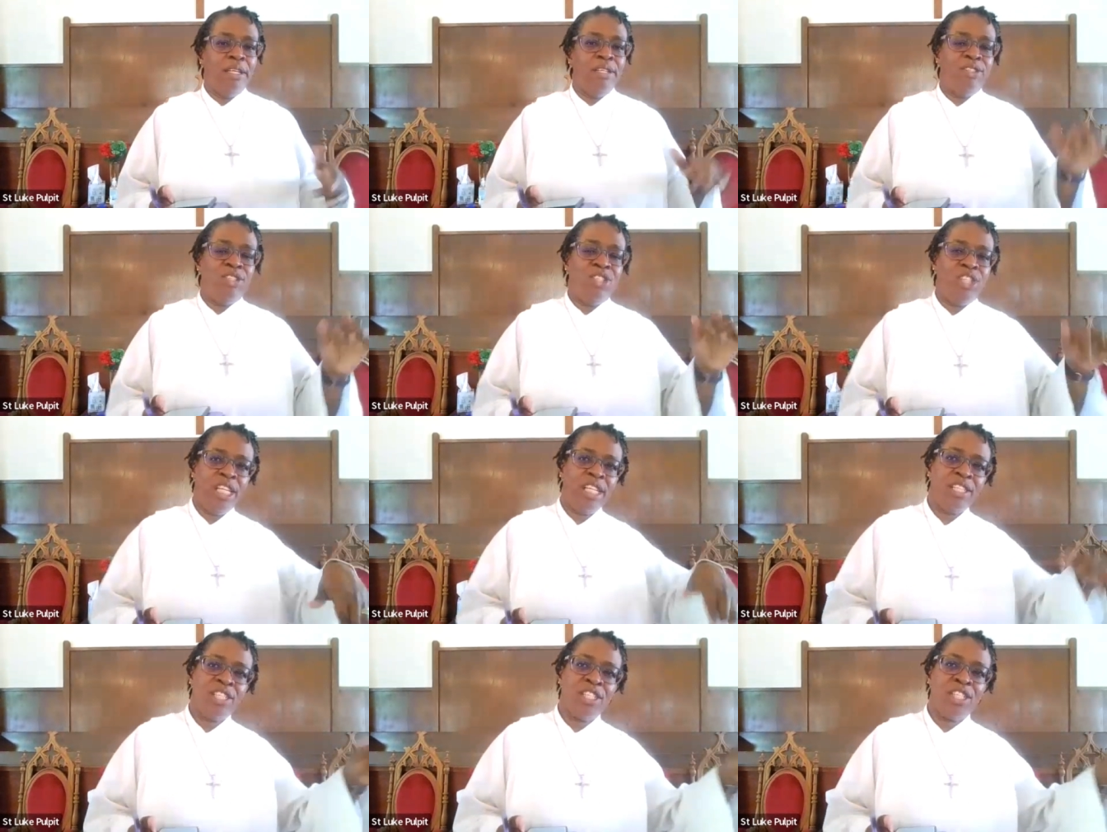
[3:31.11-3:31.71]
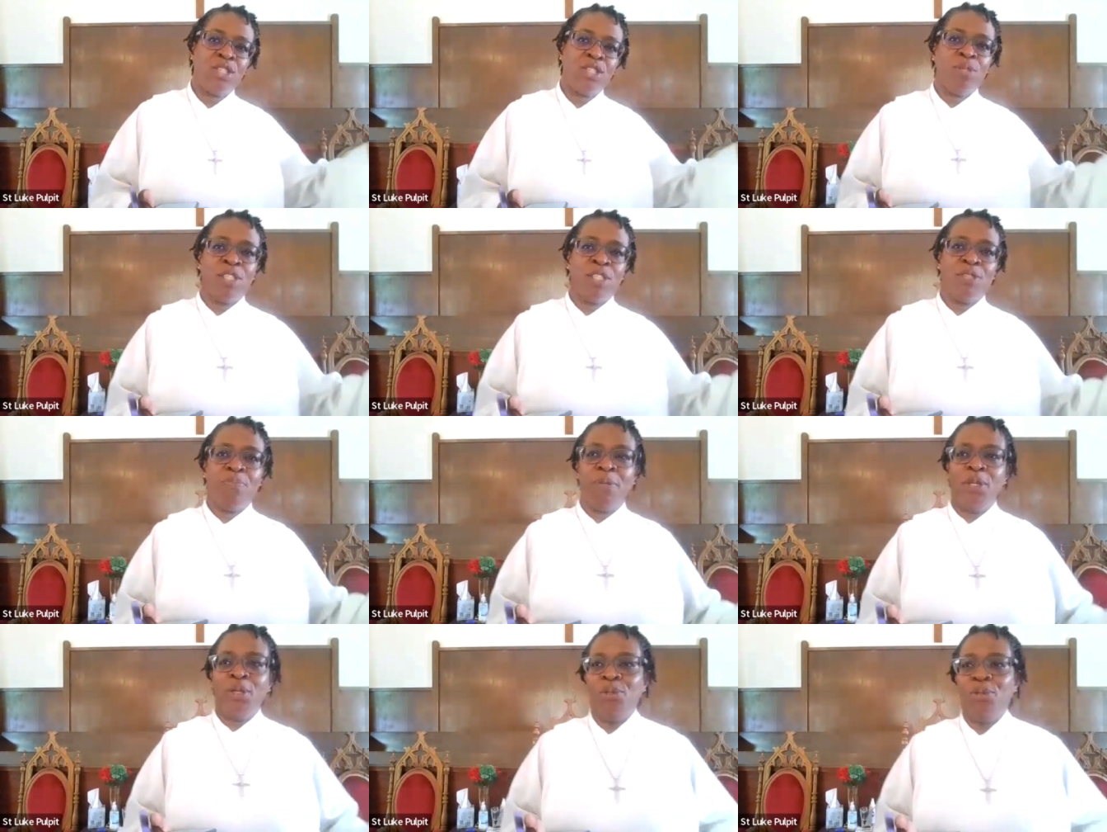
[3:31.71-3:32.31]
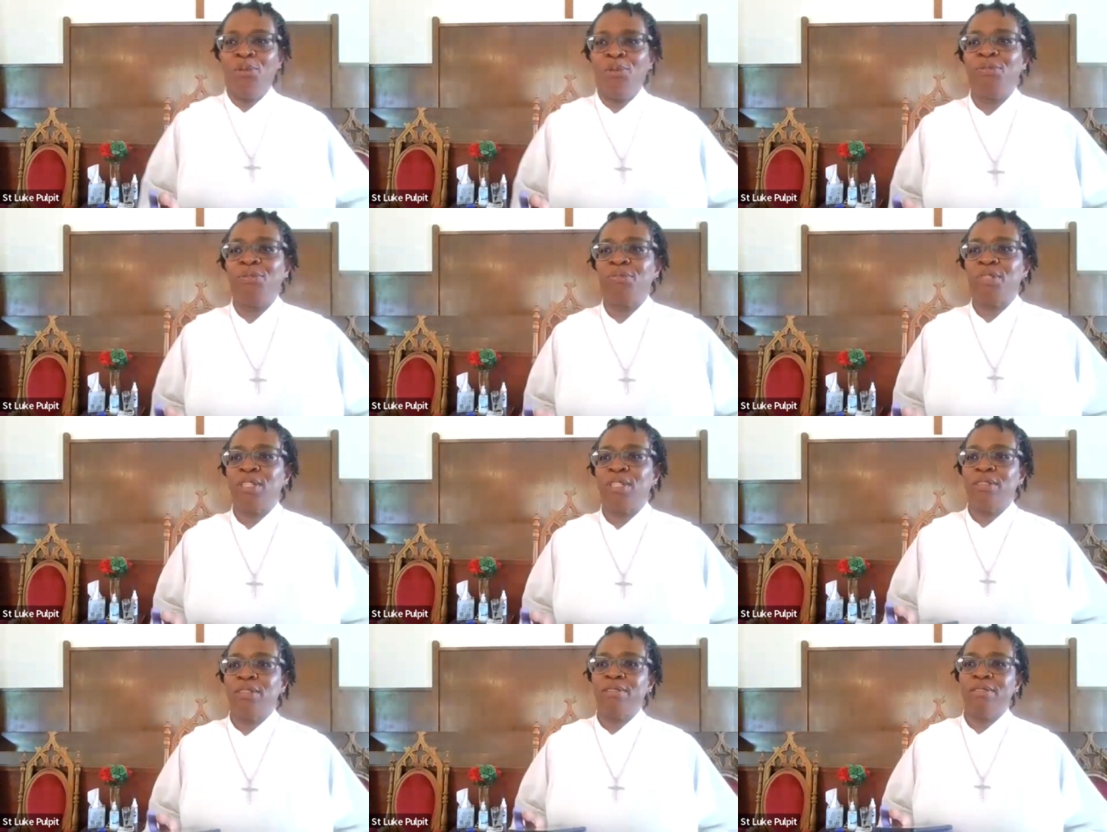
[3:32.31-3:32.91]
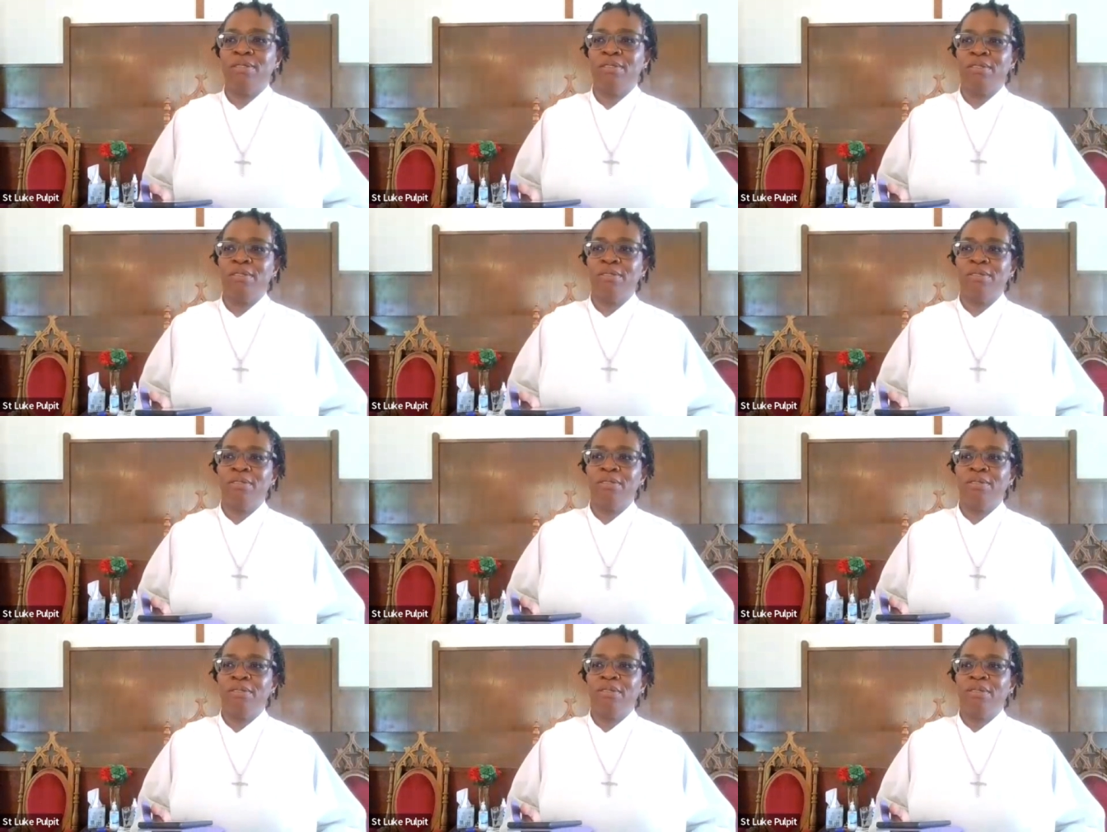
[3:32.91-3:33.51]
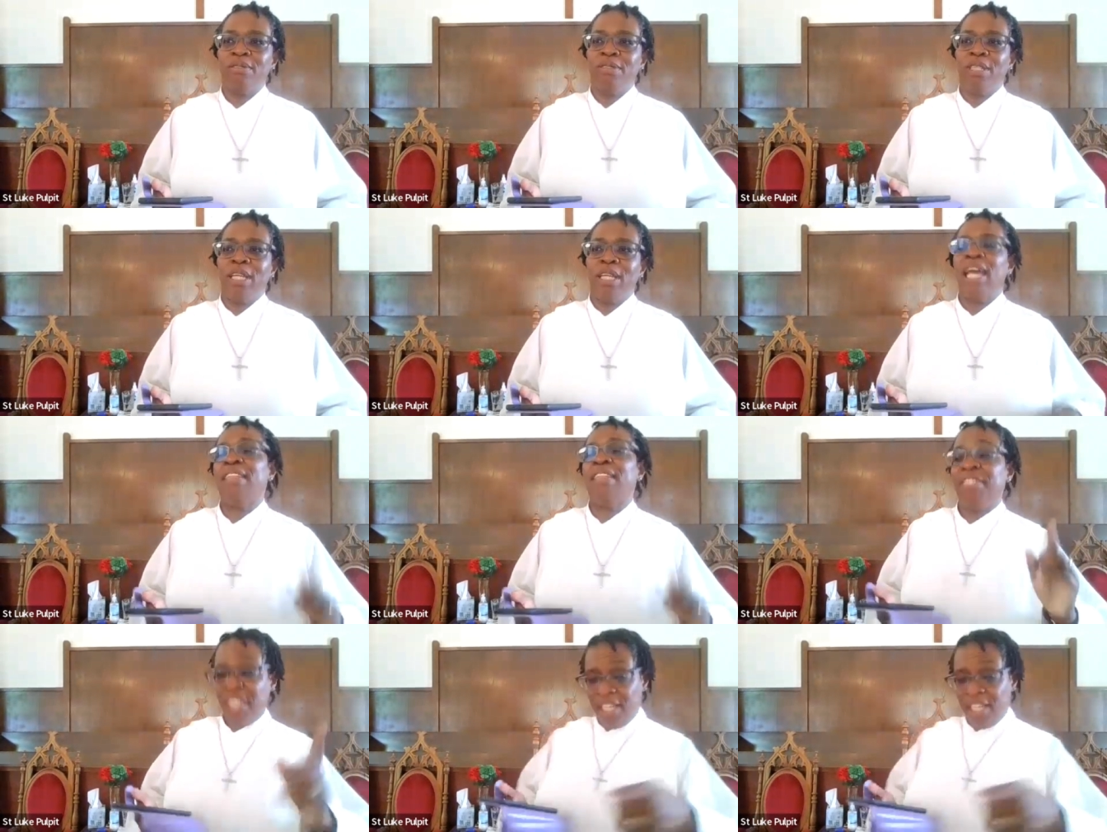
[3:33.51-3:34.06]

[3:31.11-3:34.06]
Jesus was moved, and